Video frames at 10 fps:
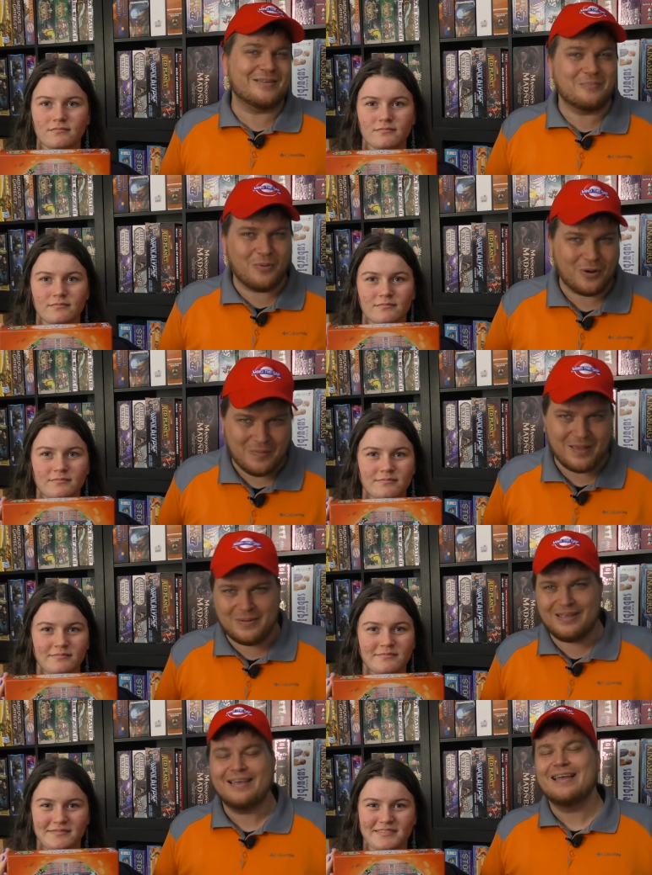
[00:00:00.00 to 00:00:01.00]
Speaker 1: to the board
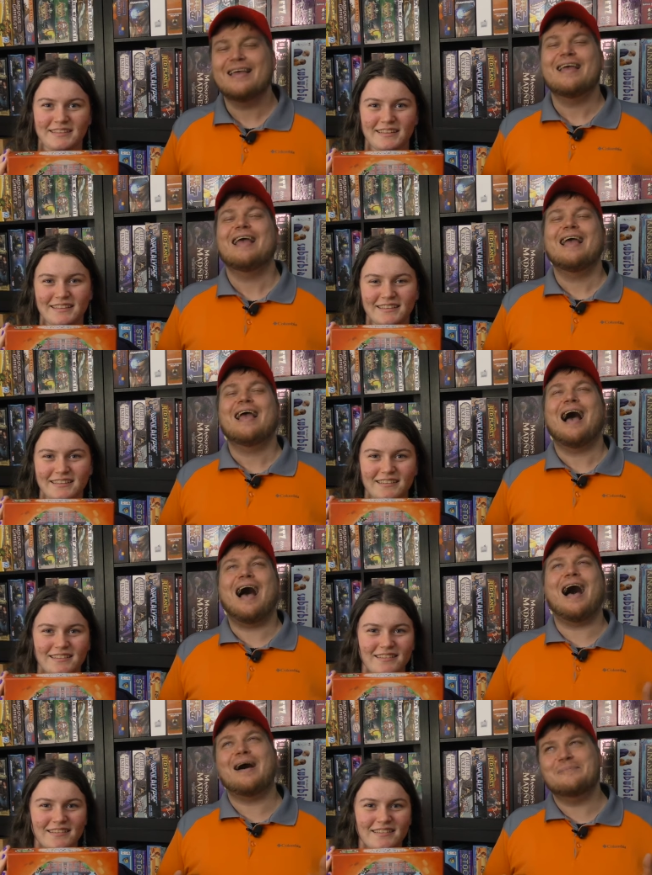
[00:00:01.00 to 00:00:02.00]
maybe.
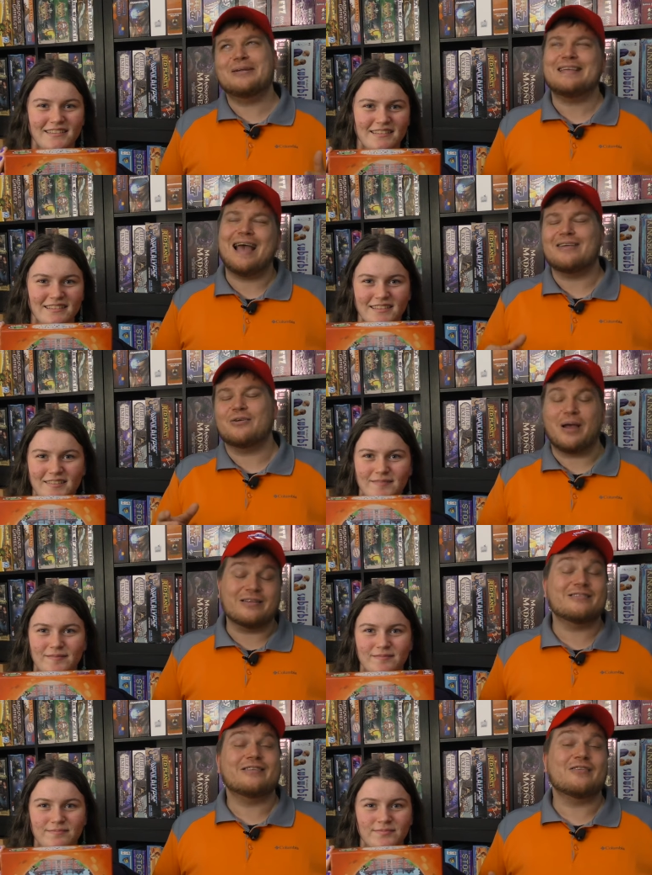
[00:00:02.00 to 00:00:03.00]
Uh, but yeah, you're right.
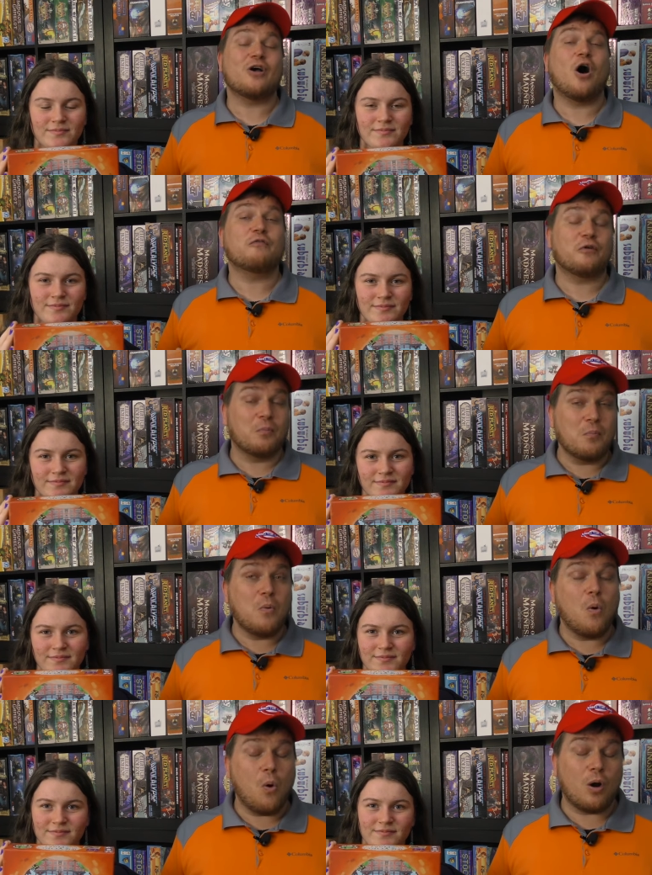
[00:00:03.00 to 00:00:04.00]
This does offer
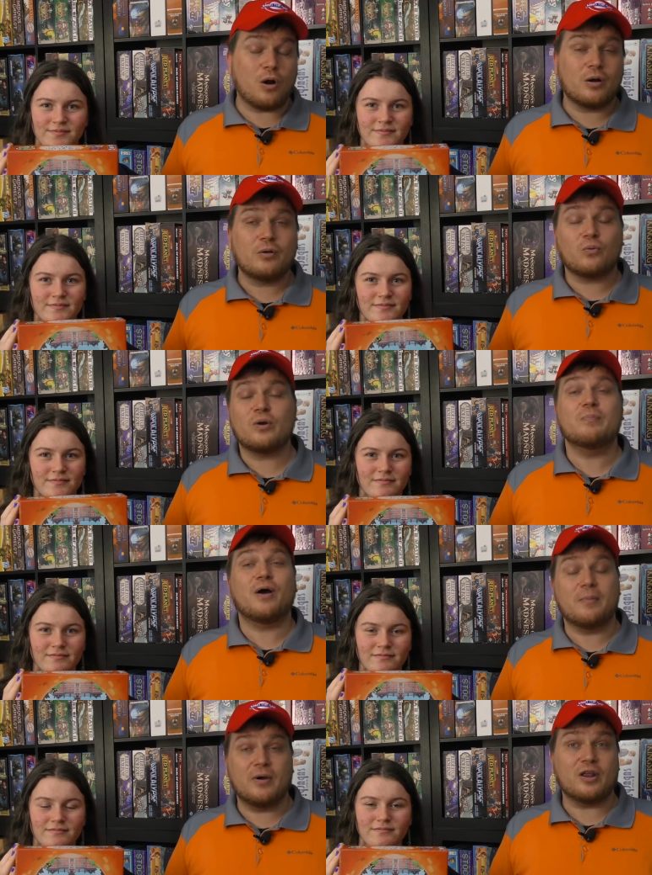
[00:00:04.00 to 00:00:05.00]
more
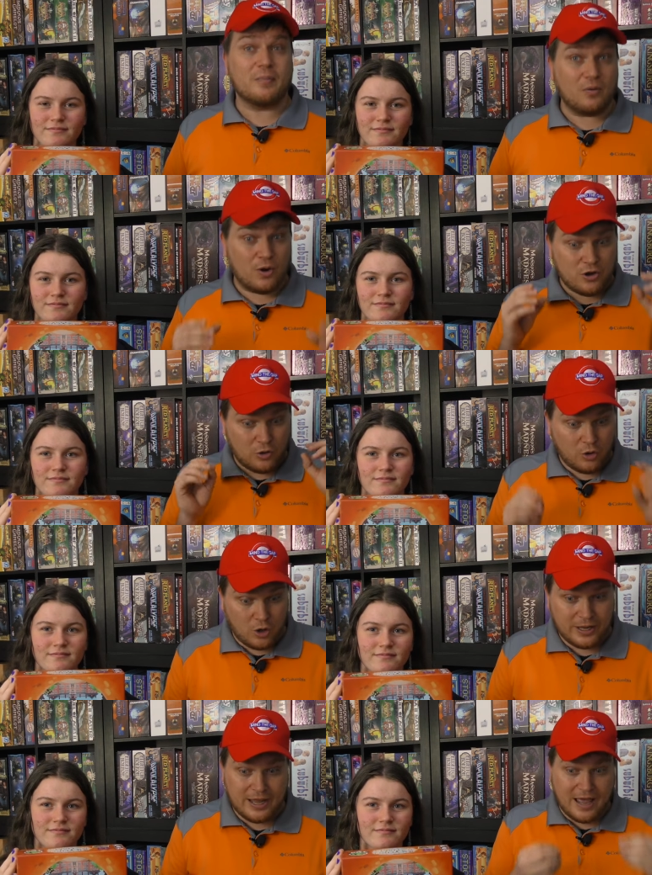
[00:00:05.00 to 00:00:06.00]
replayability. But when you're
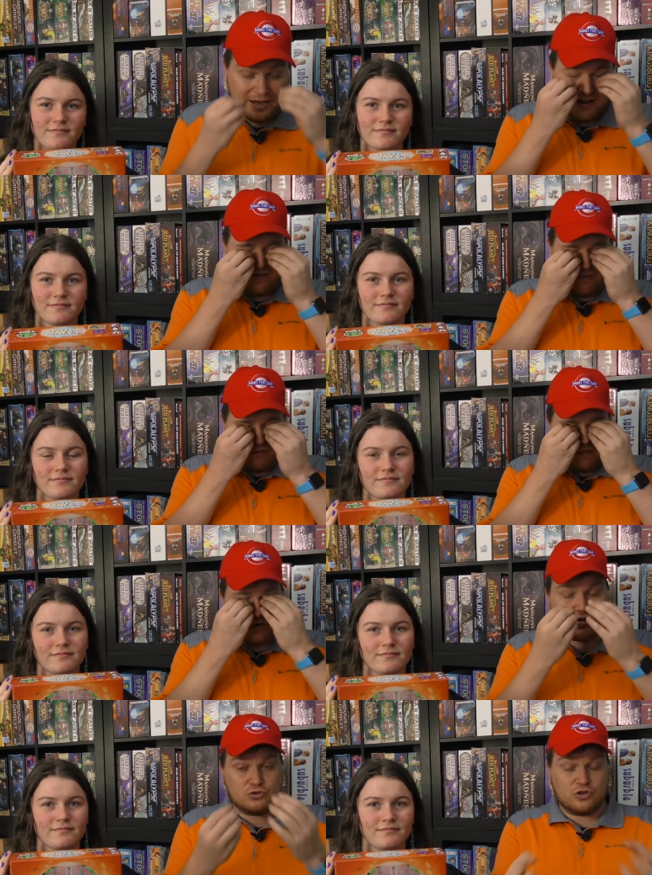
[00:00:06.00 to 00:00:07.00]
looking at it, it's a
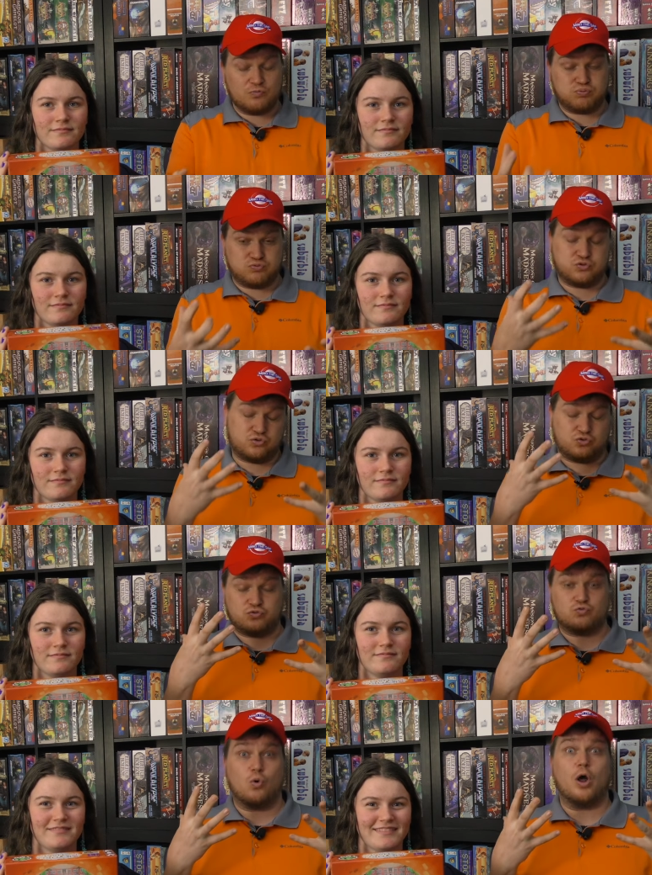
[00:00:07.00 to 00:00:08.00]
visual just
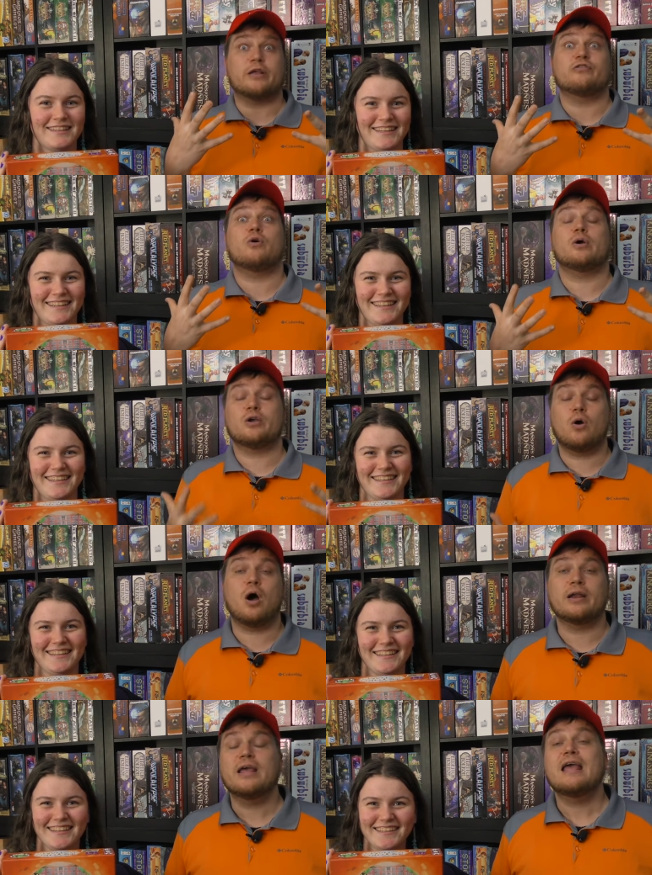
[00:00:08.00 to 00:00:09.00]
what is going
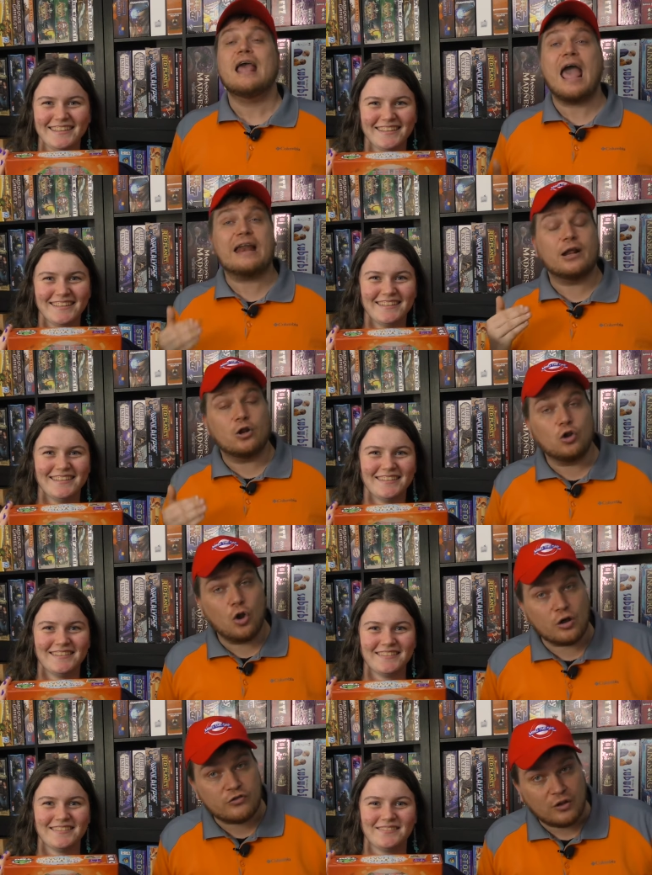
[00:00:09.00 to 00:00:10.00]
on. And it
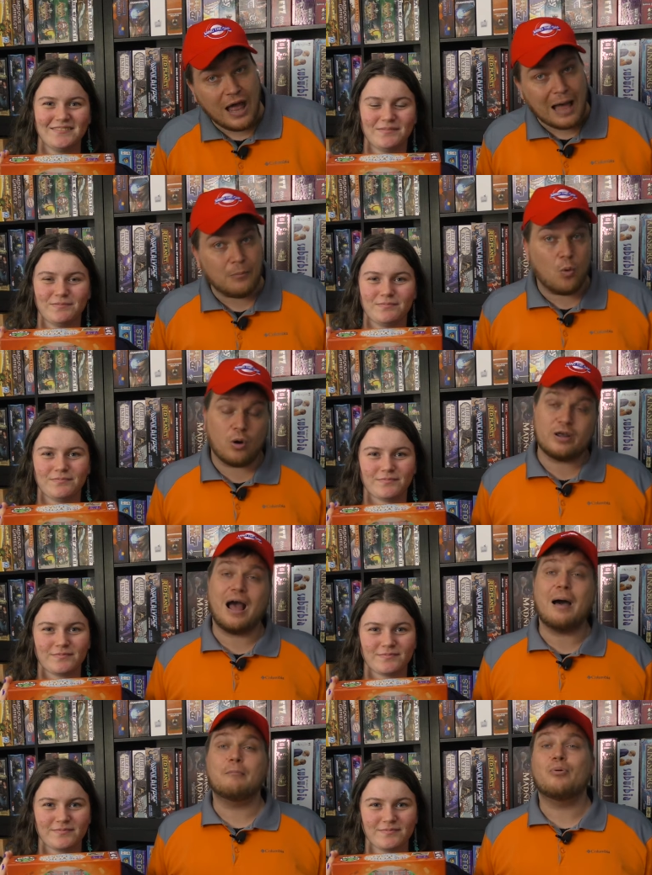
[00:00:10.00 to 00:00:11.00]
looks a lot more
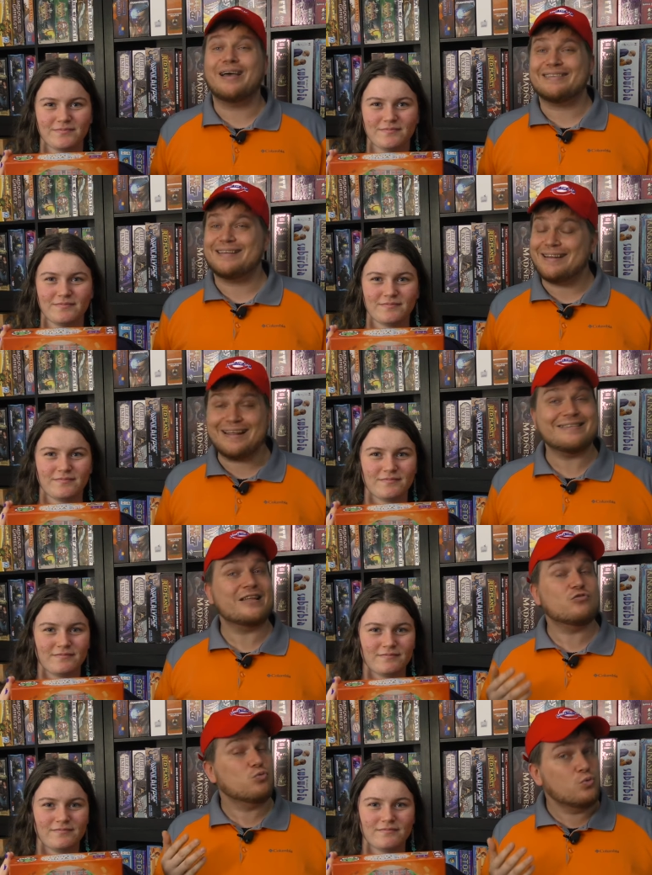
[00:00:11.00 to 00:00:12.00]
complex than it is.
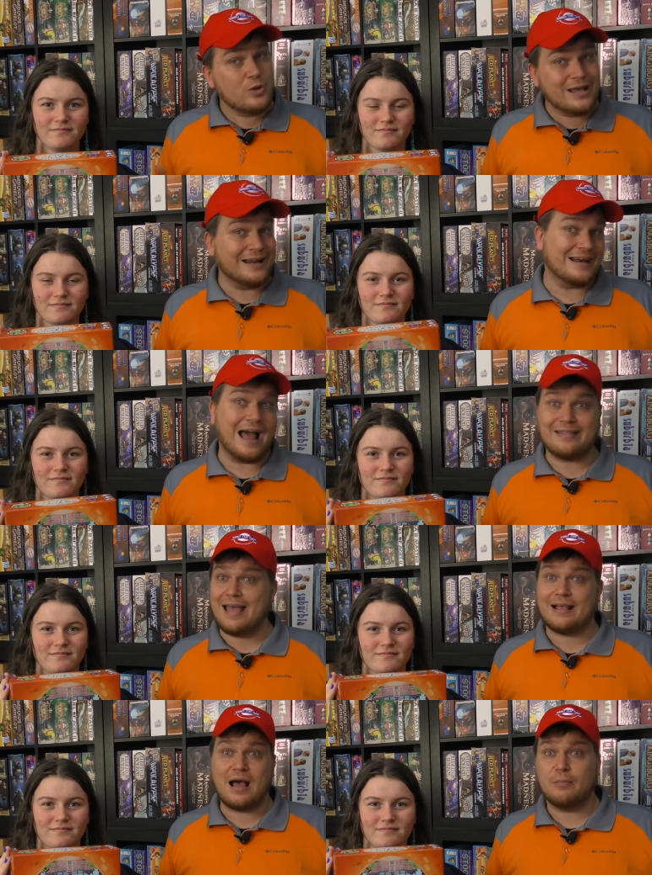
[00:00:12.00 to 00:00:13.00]
It's really not
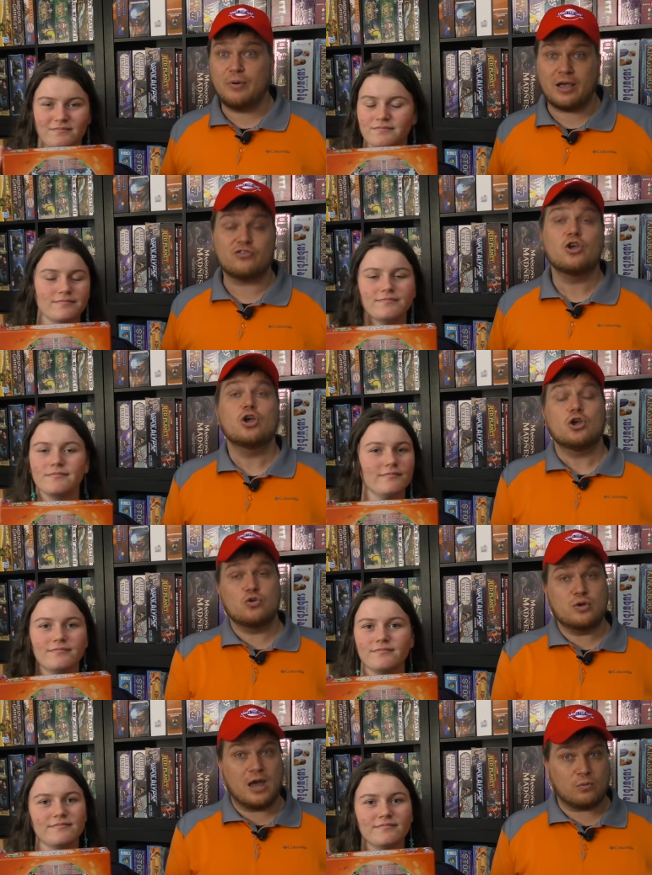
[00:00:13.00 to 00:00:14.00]
that complex. Mm-mm.
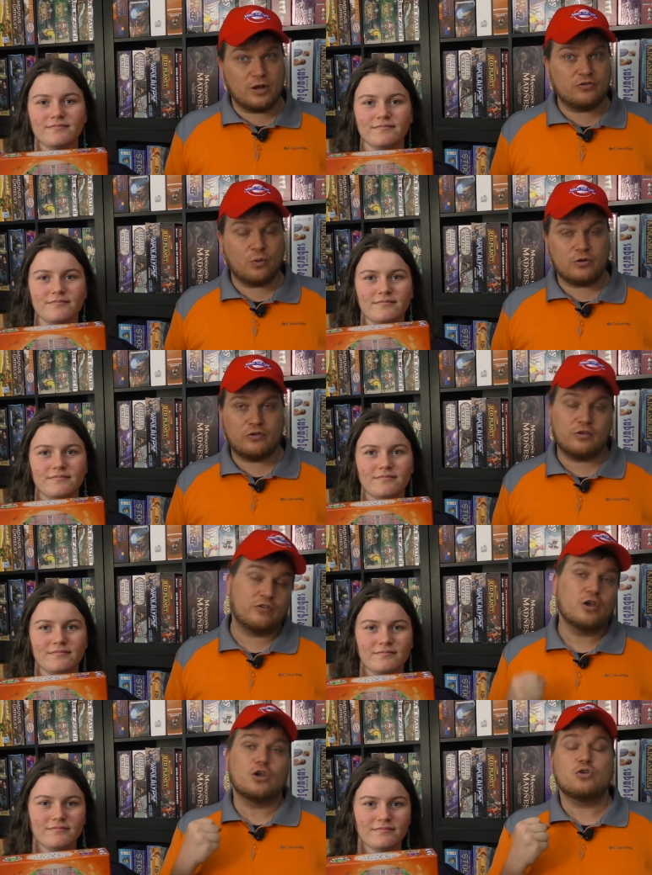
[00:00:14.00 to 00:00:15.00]
You get
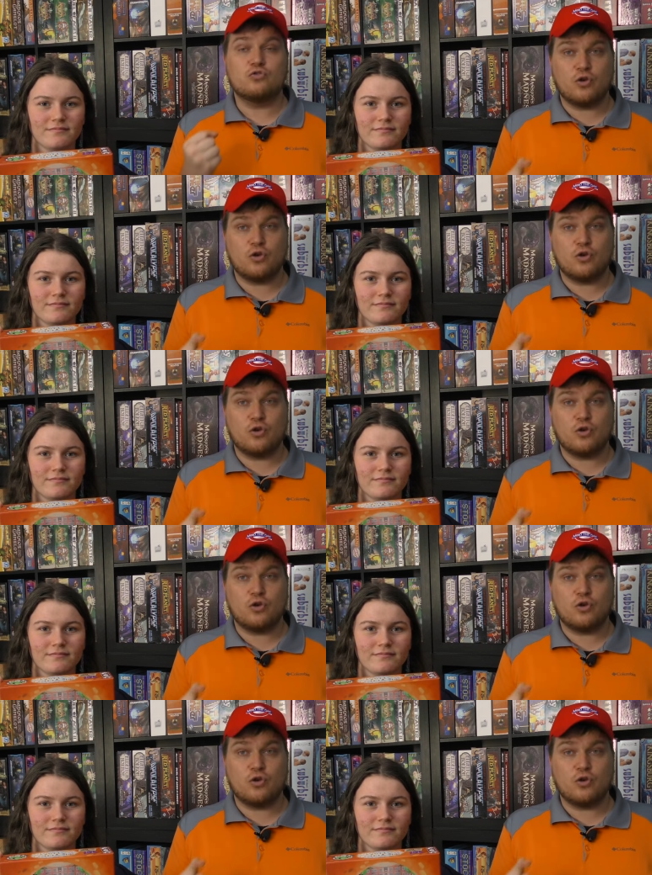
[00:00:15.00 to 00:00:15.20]
resources, you